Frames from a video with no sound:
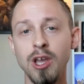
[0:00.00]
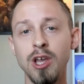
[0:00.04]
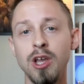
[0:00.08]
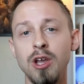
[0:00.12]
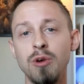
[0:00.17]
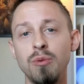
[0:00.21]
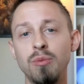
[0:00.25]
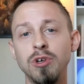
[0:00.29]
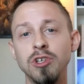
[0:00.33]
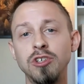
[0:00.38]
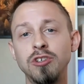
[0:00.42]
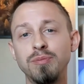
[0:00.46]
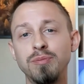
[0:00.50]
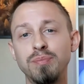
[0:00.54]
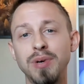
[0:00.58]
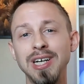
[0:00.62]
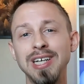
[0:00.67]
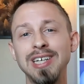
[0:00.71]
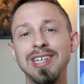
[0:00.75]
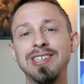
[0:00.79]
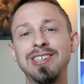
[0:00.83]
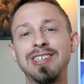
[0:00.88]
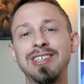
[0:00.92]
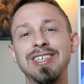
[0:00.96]
Which
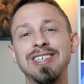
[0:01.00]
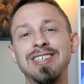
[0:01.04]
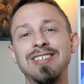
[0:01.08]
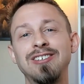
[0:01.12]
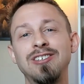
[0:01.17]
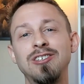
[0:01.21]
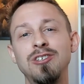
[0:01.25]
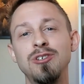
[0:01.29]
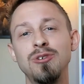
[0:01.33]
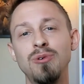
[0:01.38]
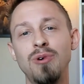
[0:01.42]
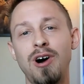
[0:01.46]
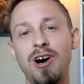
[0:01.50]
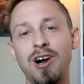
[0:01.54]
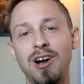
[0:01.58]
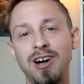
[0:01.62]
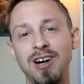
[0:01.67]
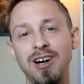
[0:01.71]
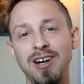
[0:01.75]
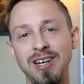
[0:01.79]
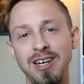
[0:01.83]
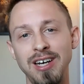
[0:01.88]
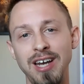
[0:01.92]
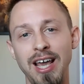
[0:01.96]
brings us to
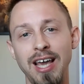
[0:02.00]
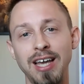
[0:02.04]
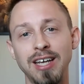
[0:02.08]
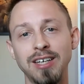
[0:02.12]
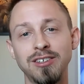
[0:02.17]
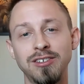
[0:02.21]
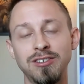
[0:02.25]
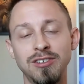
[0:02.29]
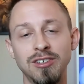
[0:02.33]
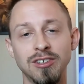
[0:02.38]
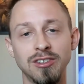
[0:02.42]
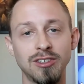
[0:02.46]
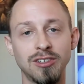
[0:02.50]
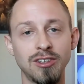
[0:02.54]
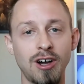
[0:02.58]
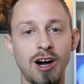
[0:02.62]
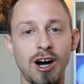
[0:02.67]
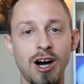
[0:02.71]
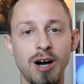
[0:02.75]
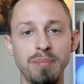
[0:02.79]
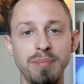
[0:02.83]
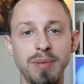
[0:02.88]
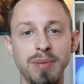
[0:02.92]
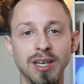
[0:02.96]
our next
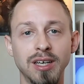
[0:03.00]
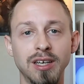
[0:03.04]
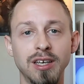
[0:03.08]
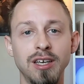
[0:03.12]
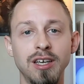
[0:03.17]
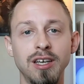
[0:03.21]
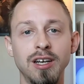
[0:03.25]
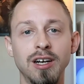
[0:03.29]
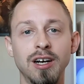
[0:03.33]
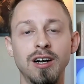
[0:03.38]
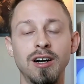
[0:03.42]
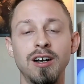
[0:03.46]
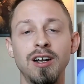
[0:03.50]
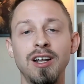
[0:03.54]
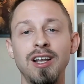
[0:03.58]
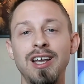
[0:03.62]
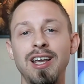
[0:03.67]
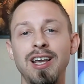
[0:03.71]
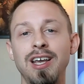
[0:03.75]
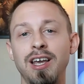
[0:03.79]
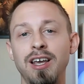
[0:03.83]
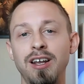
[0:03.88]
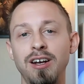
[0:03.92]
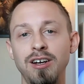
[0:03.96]
topic here,
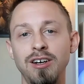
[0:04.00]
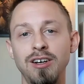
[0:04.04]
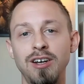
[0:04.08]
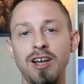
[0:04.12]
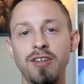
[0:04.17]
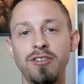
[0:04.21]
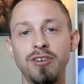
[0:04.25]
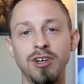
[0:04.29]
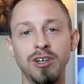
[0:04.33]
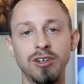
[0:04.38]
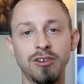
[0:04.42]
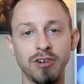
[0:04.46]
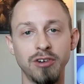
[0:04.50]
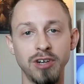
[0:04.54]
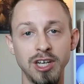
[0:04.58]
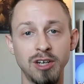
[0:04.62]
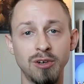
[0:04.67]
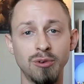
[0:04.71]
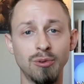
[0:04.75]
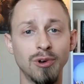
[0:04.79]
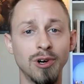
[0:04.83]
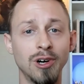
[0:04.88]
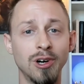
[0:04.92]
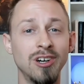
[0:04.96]
and another
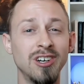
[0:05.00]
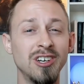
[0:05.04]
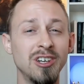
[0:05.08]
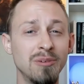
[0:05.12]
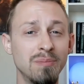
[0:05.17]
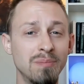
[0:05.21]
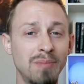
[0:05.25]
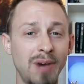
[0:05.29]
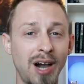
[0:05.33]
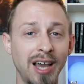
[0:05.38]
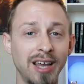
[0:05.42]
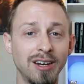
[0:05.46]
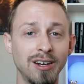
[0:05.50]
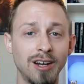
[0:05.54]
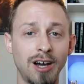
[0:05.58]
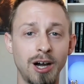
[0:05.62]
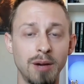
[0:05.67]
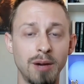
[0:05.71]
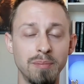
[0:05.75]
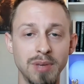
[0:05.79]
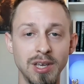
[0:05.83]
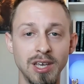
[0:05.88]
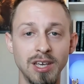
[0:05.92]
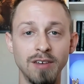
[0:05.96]
Greek word you might
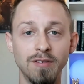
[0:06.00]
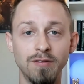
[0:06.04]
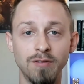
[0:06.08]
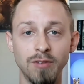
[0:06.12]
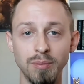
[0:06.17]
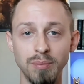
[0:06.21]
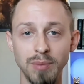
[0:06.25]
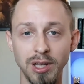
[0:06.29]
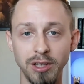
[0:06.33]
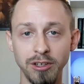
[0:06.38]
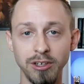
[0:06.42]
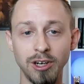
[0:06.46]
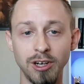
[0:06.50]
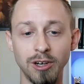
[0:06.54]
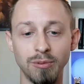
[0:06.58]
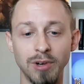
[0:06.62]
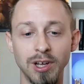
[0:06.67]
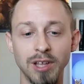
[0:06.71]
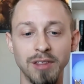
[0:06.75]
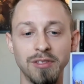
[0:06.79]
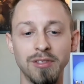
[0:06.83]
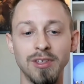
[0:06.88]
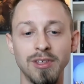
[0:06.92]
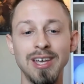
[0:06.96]
not be familiar
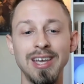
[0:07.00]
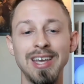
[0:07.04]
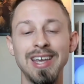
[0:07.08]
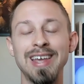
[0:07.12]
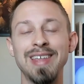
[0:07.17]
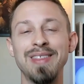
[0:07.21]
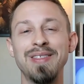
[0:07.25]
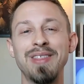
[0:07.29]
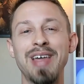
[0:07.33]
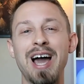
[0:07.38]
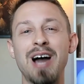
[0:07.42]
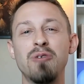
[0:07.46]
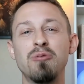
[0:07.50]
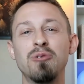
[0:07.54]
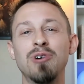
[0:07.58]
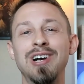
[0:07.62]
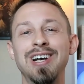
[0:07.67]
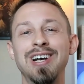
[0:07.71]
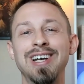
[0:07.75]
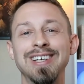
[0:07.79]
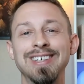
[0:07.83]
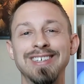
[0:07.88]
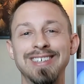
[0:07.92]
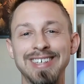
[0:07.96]
with, and that
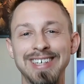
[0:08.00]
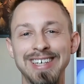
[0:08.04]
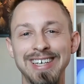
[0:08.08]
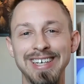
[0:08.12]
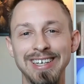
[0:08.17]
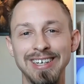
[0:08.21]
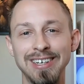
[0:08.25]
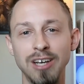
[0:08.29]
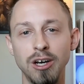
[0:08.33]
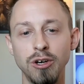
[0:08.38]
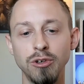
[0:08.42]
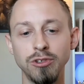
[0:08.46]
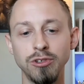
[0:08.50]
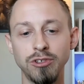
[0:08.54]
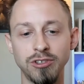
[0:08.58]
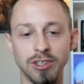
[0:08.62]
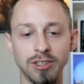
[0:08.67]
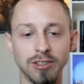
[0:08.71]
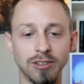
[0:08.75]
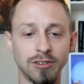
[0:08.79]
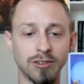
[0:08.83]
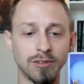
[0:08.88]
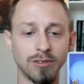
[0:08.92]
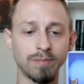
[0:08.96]
word is
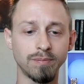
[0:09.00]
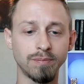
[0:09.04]
kenosis.